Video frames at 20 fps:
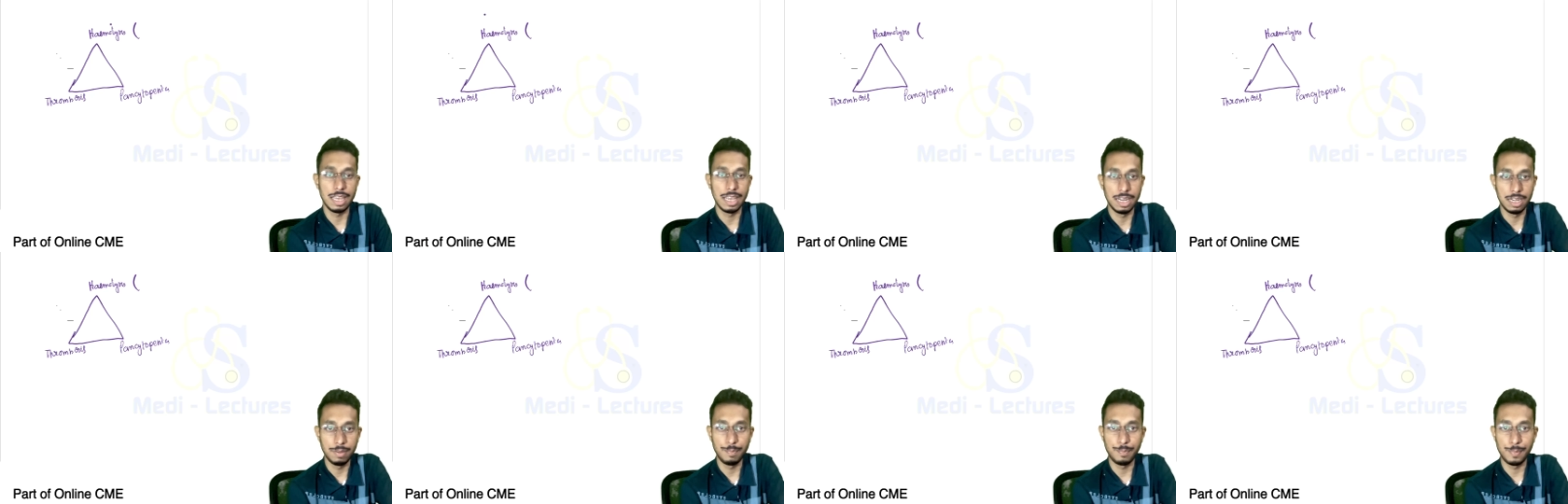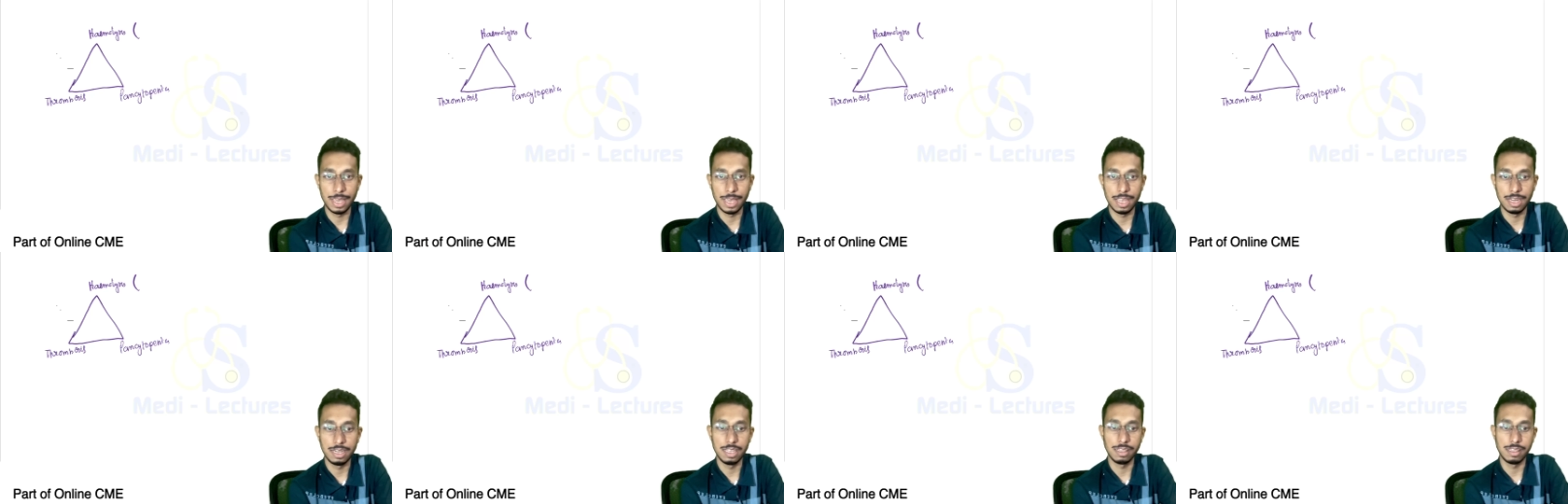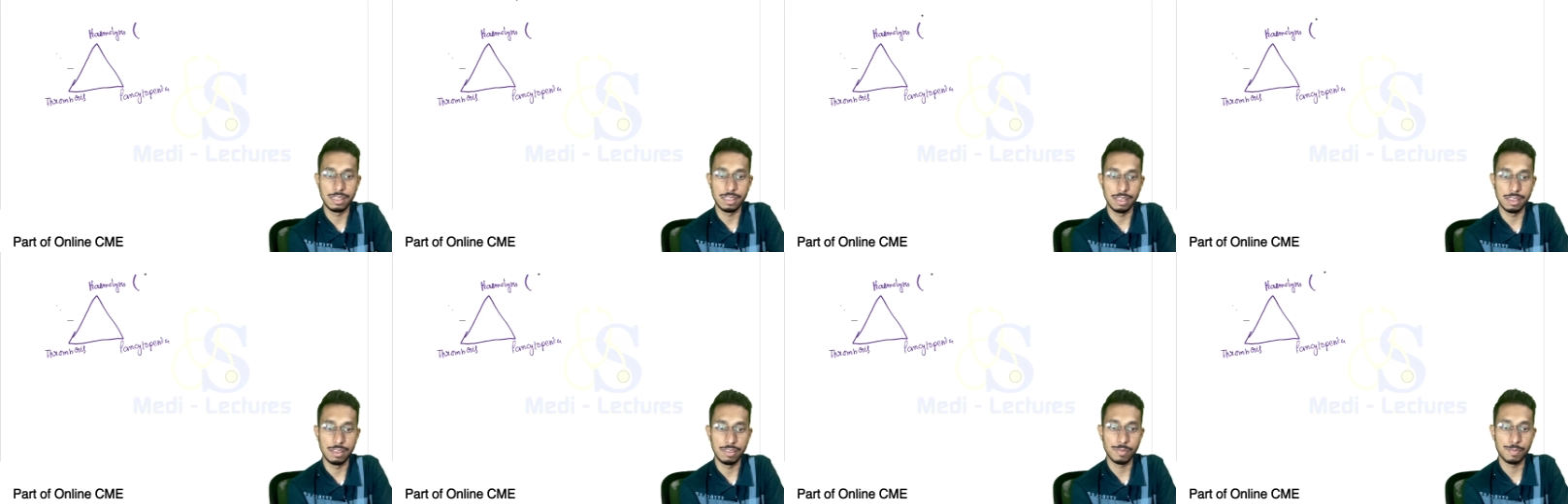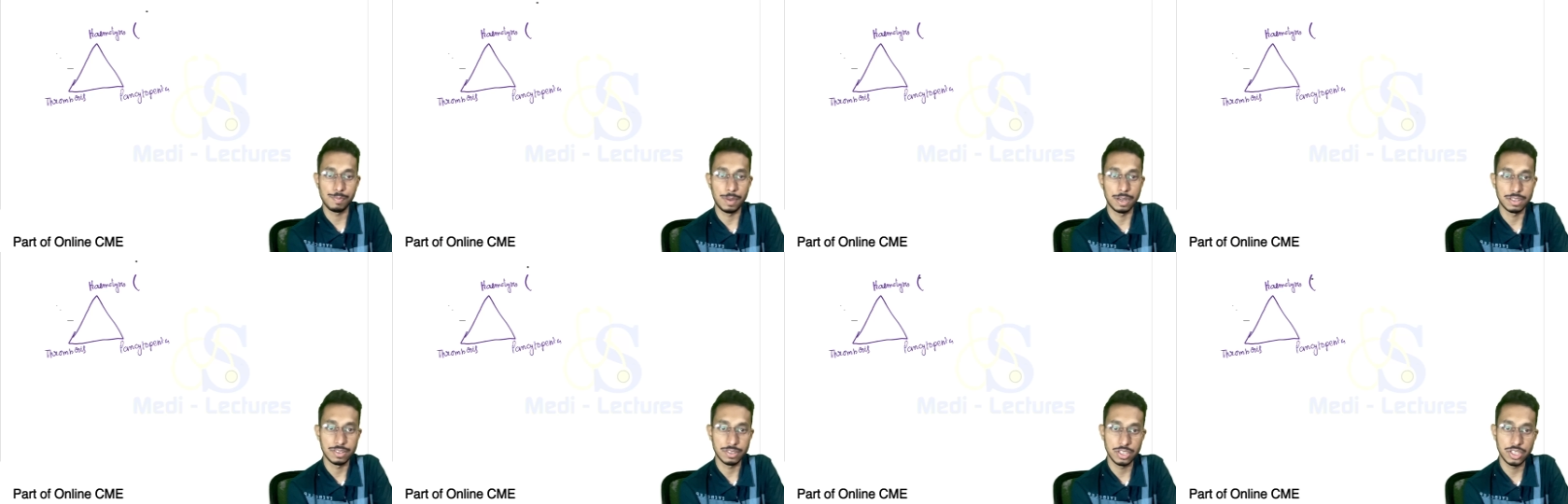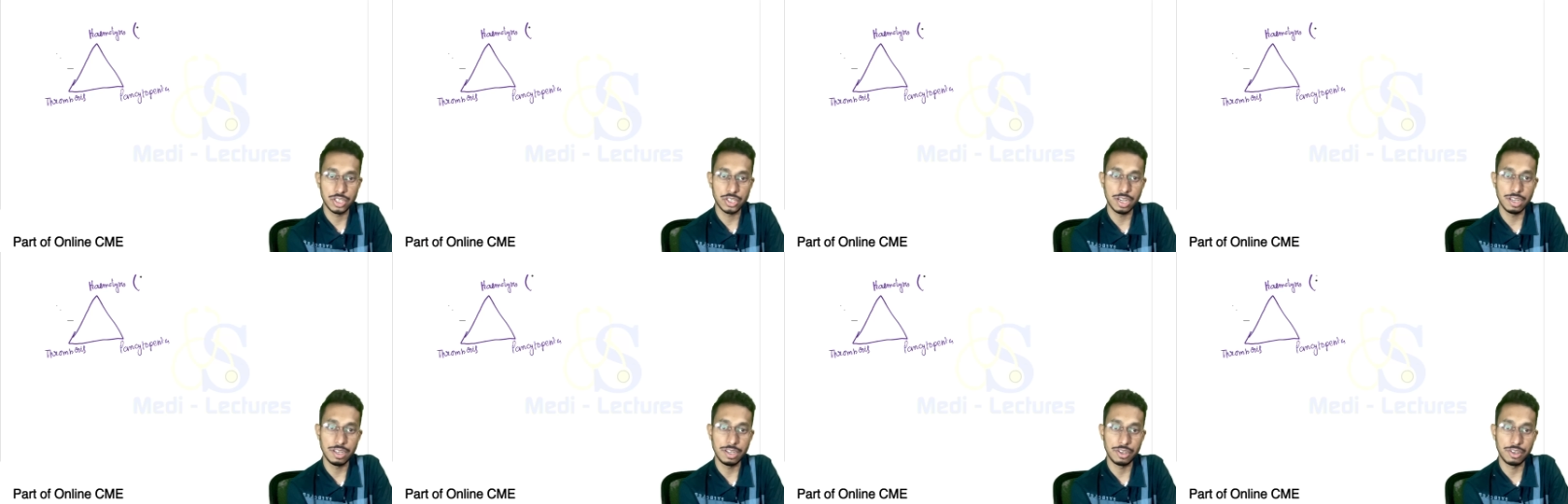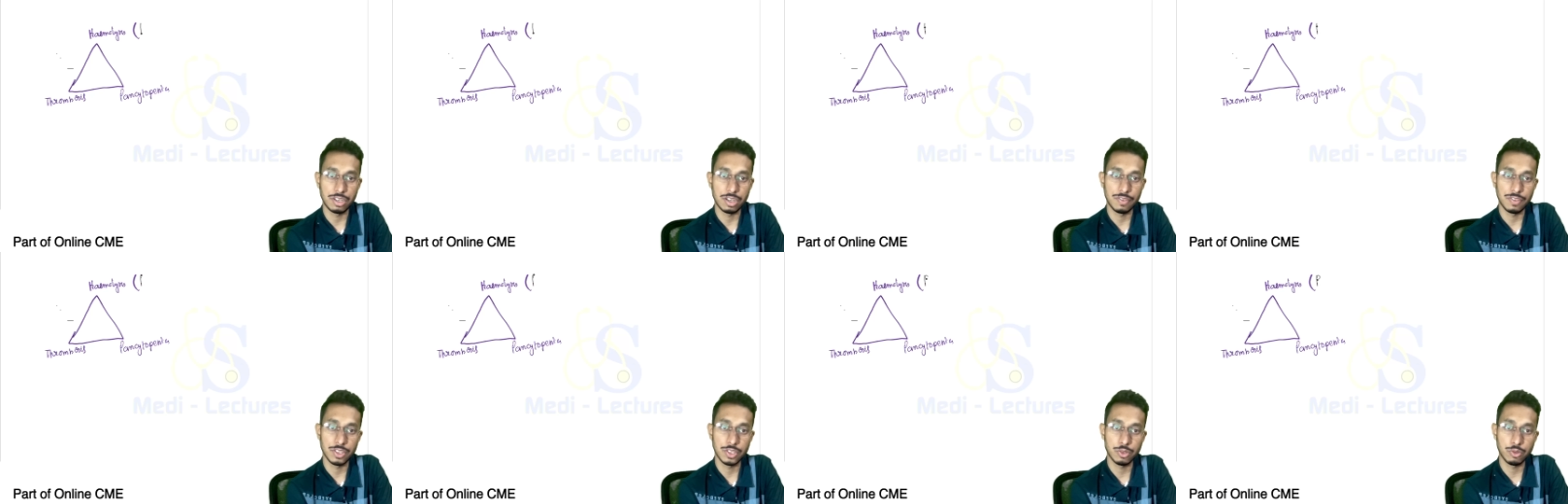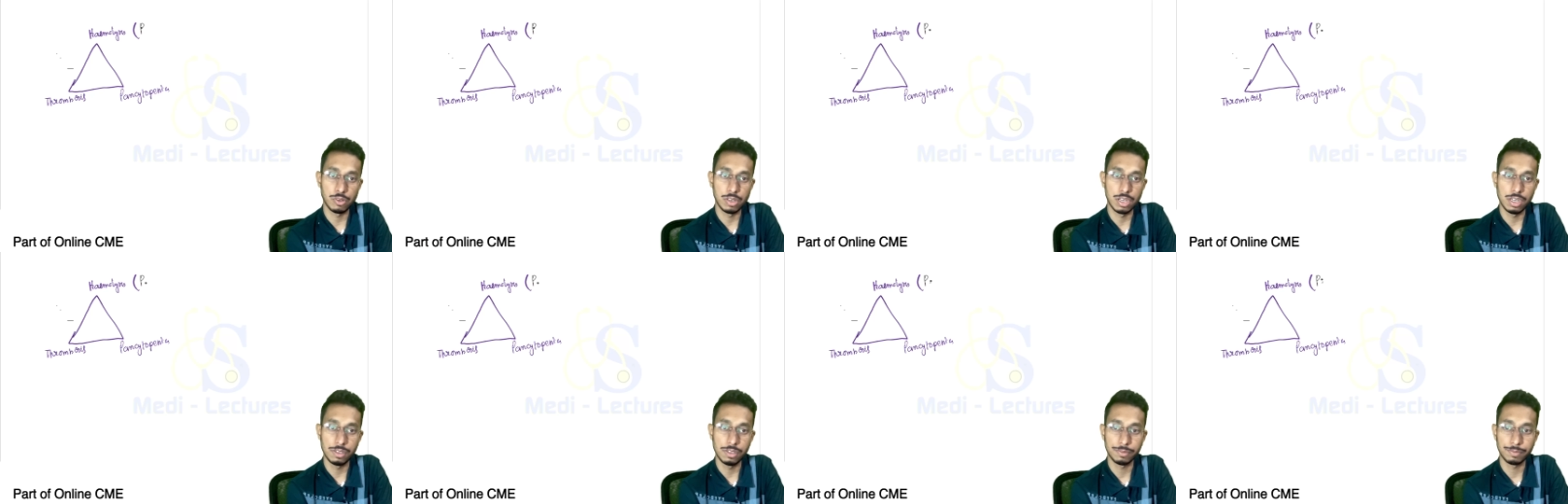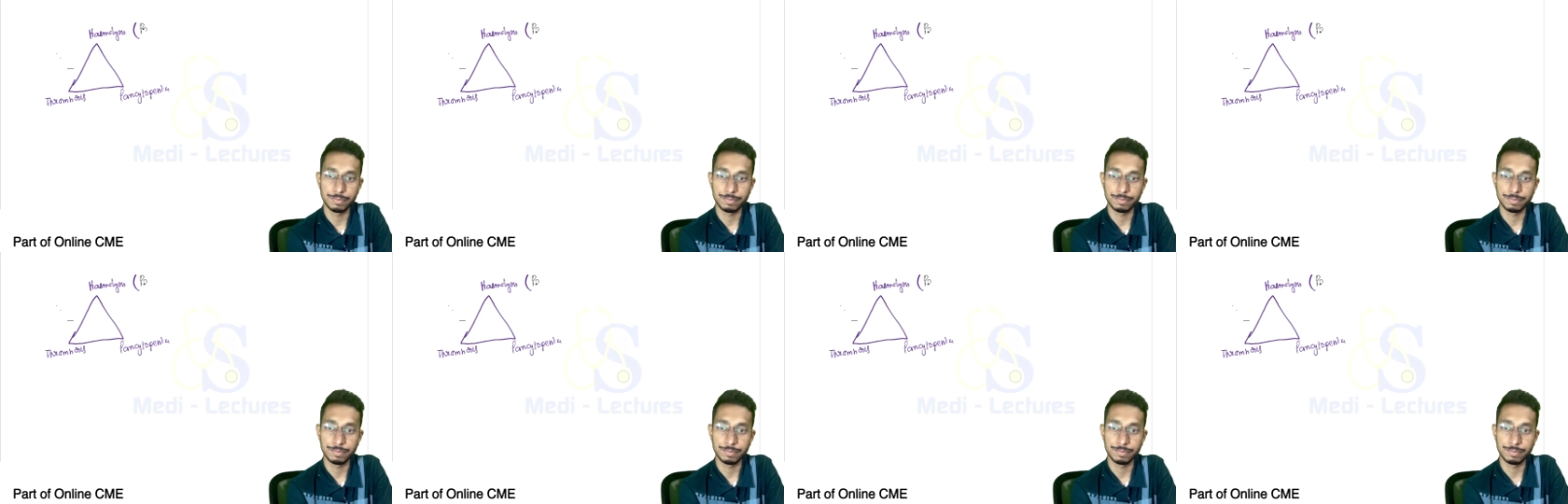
in PNH is persistent intravascular